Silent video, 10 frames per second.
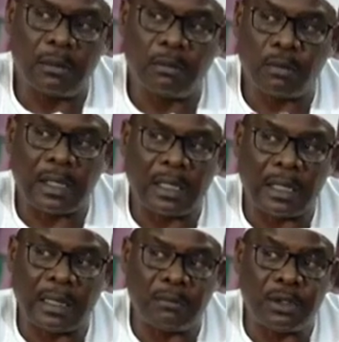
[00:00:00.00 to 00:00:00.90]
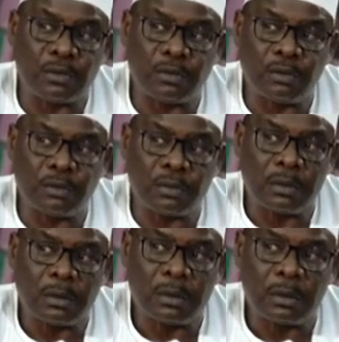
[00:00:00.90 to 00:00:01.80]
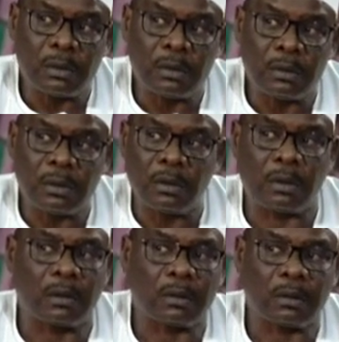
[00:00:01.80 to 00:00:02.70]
Bola Ahmed Tinubu, you know,